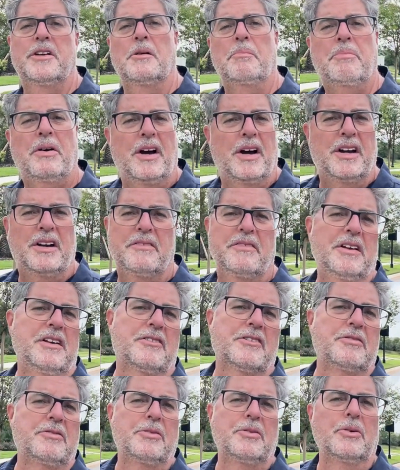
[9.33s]
to Ponte
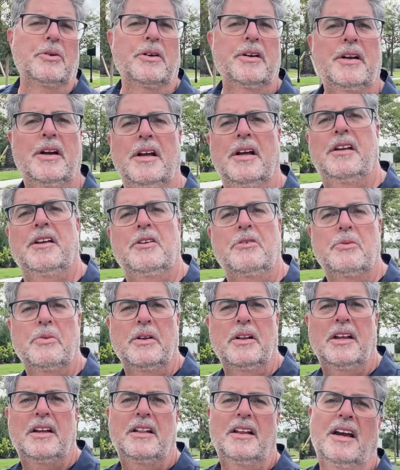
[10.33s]
Vedra, Florida, and you'd
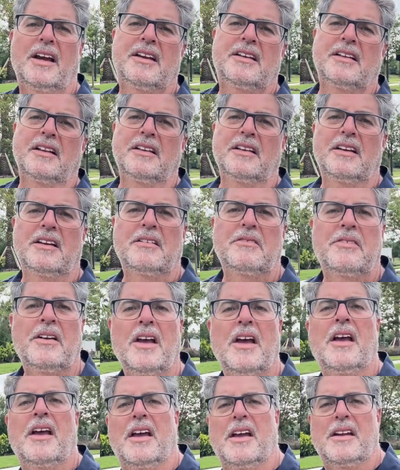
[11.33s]
really like to live
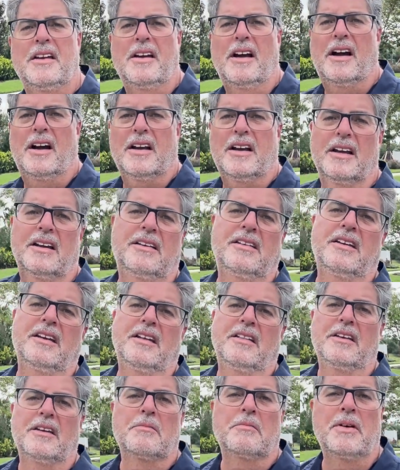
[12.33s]
in
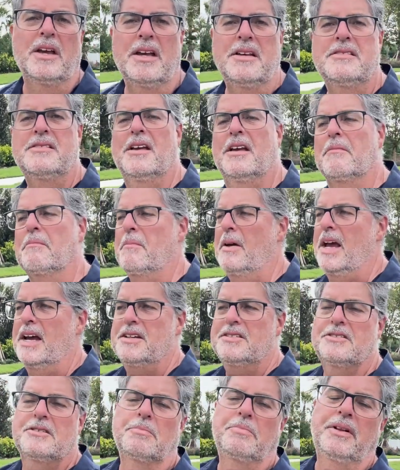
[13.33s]
Nocatee, the amazing
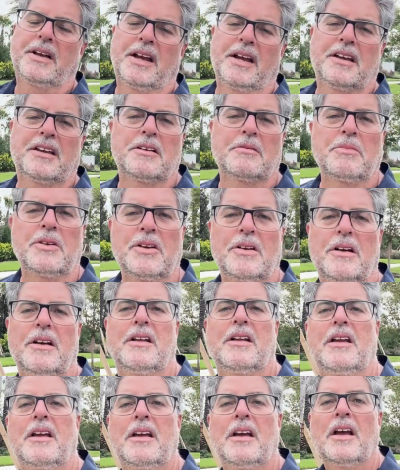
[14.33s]
master plan
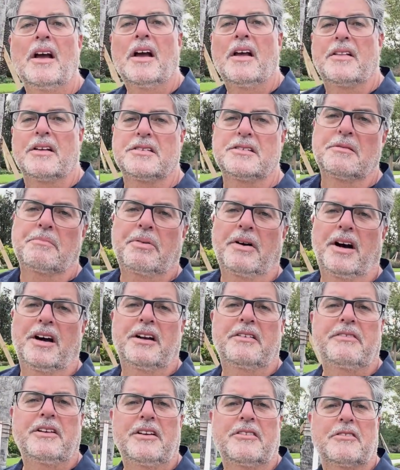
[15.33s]
community that's in
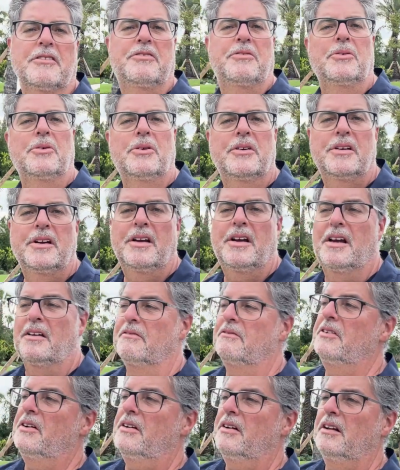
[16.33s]
Ponte Vedra, Florida,
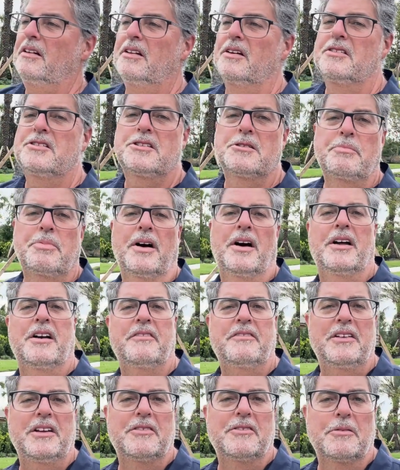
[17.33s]
and very close to
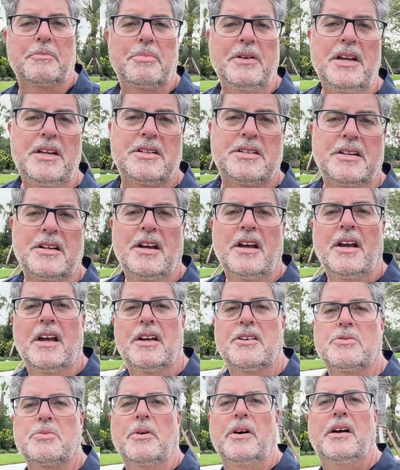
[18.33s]
Ponte Vedra Beach
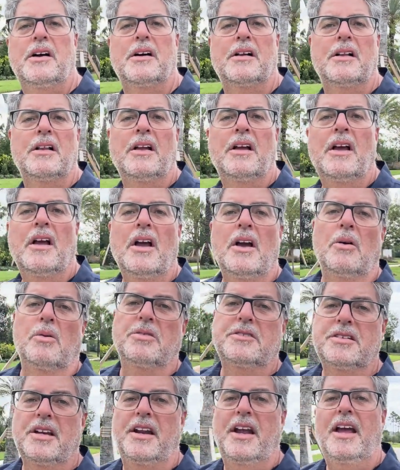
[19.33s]
as well.
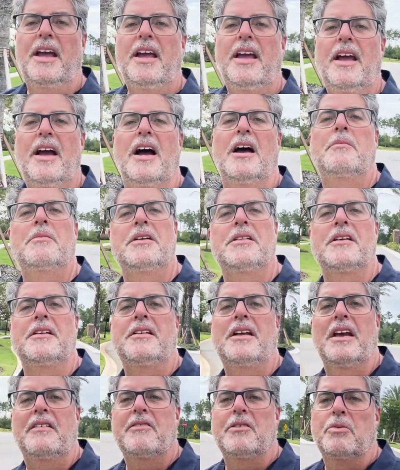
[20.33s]
Well, today I'm in the
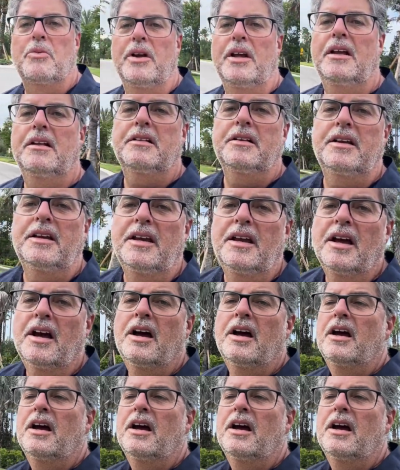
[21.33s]
David Weekley